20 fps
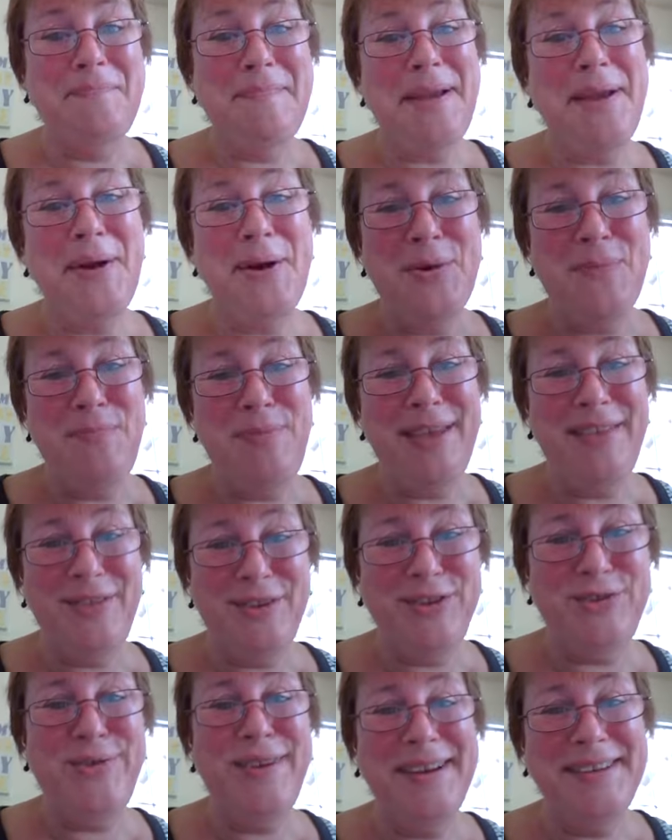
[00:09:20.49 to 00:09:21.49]
I hope
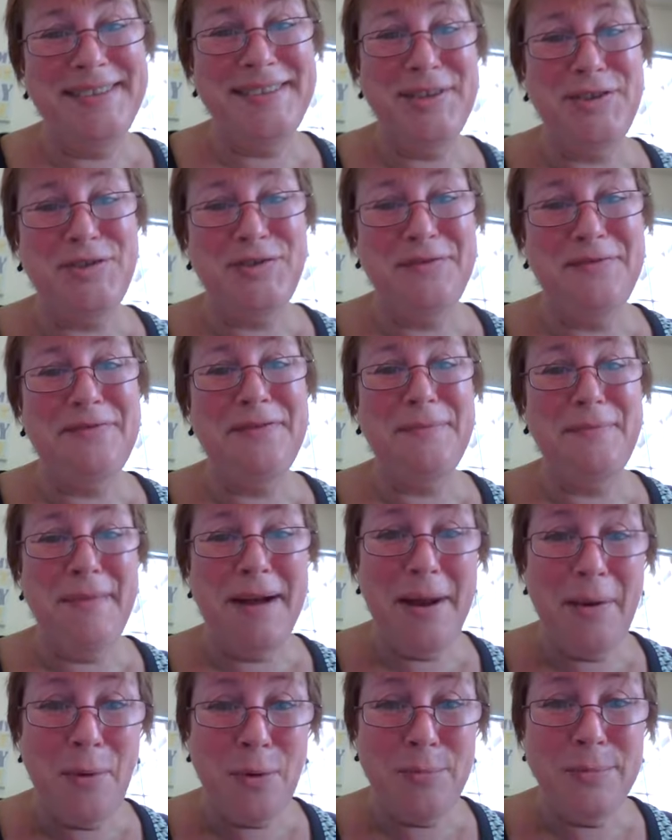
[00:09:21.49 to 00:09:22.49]
that the transition from
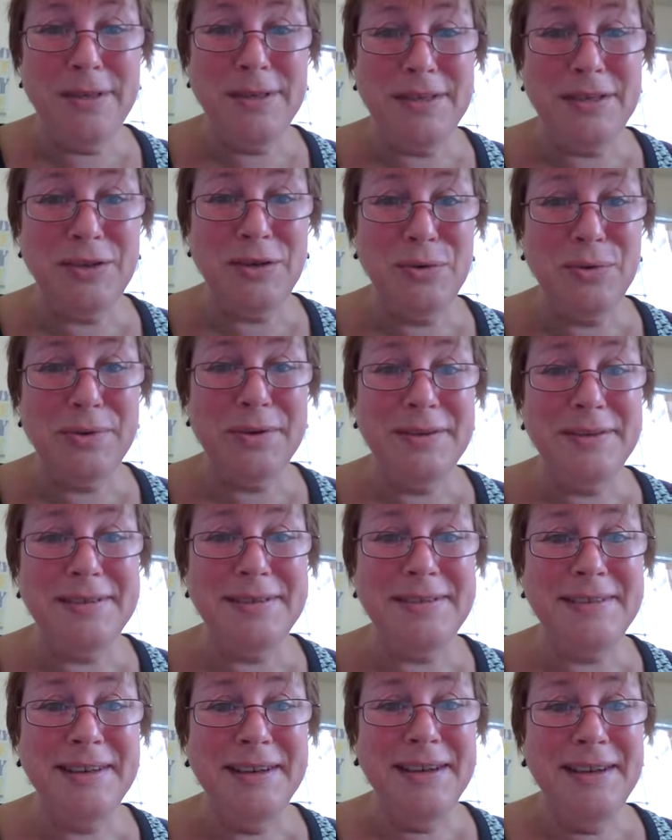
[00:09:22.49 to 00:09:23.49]
my home into
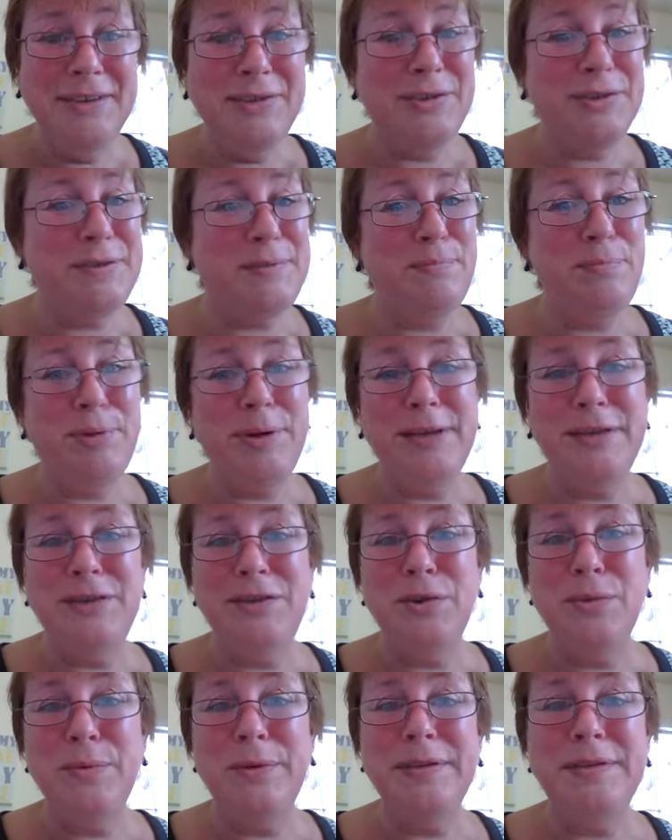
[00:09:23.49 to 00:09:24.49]
yours just
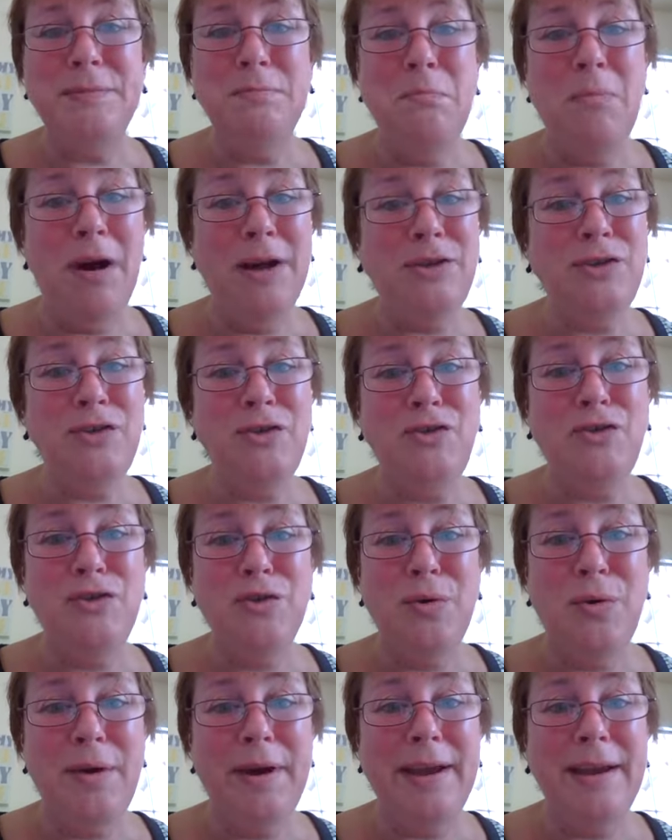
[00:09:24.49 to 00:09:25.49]
brings you as much
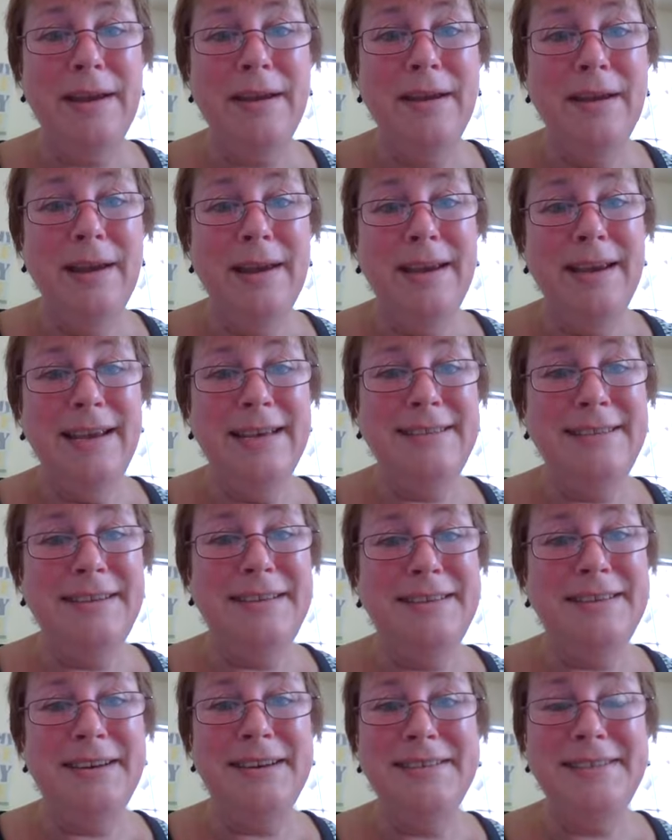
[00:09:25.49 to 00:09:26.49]
joy as
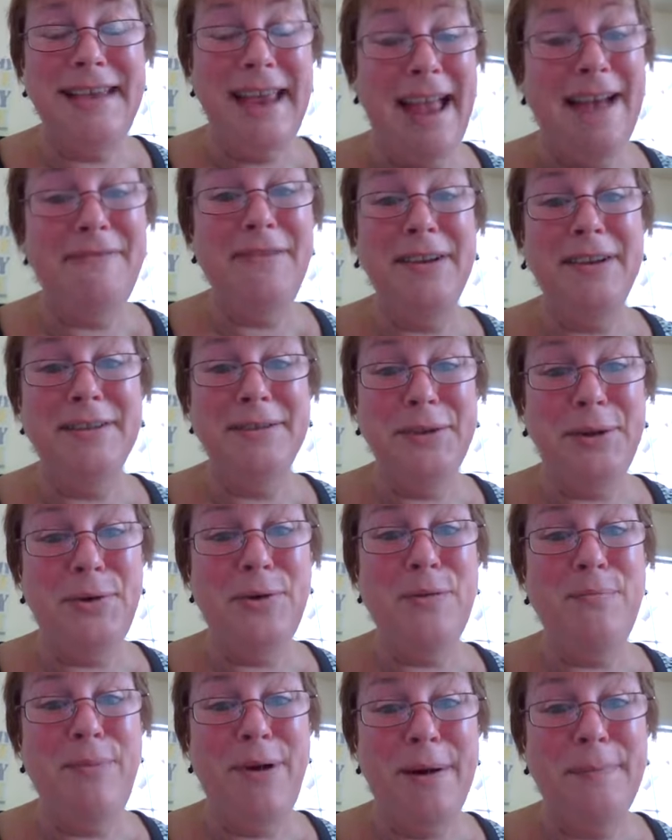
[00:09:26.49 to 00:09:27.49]
it does having a
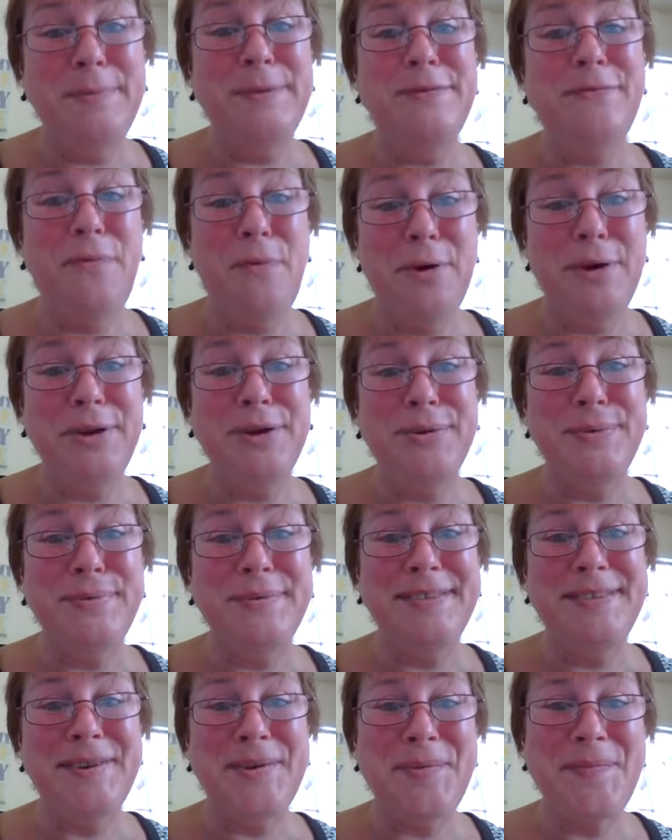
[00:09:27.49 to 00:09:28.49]
litter of pups for you.
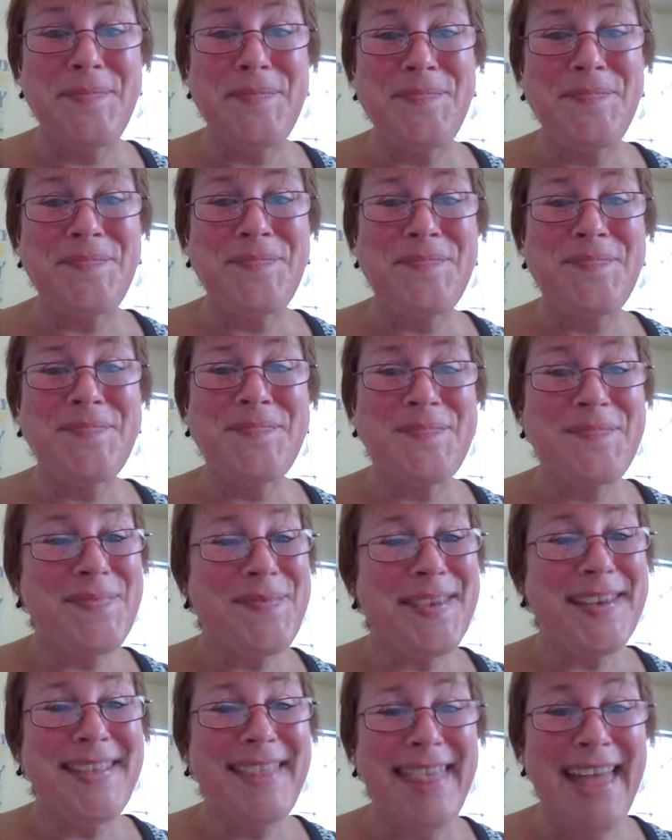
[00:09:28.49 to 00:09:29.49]
So
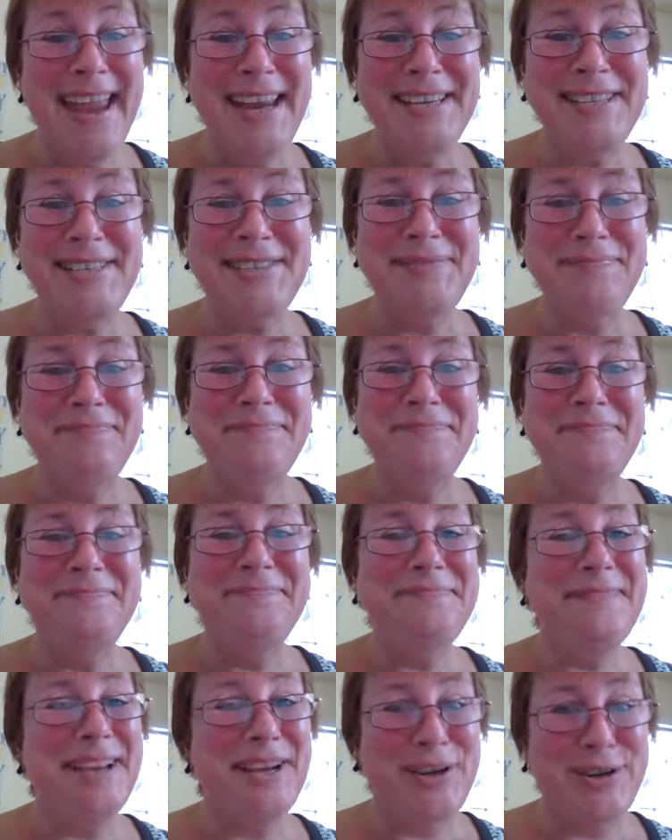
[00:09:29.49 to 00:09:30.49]
thanks,
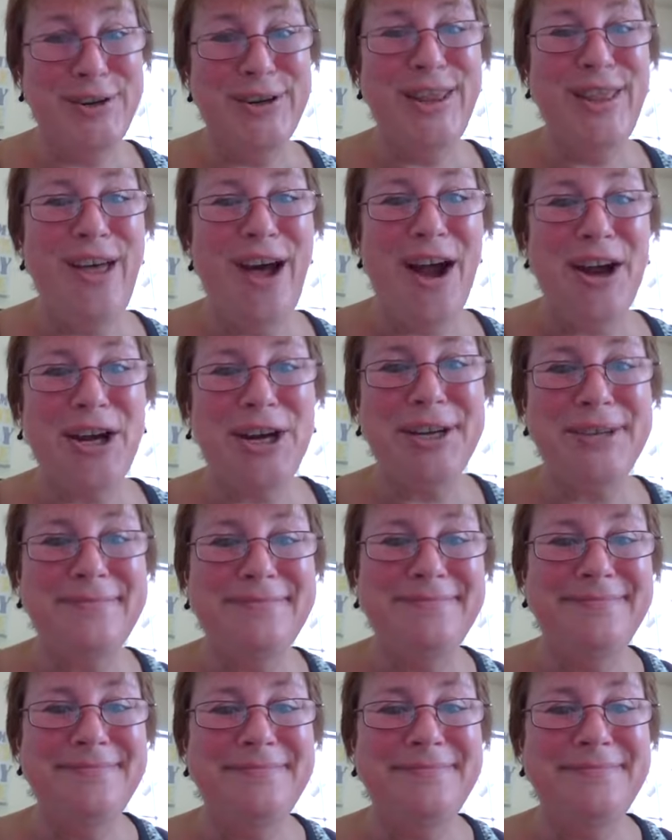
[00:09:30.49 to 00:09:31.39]
and good luck.